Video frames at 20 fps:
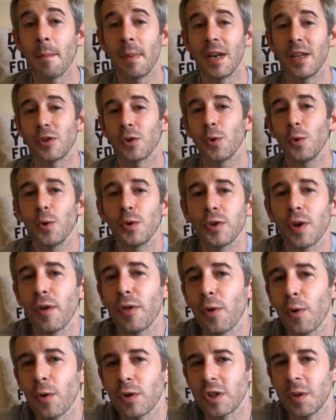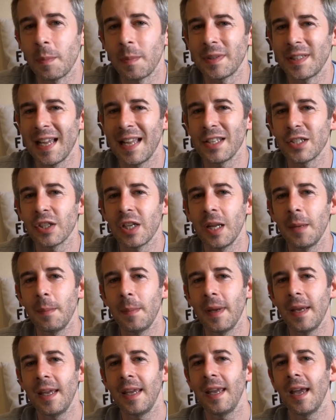But it's also thought to potentially
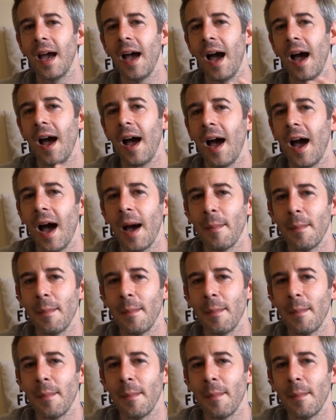be uh, a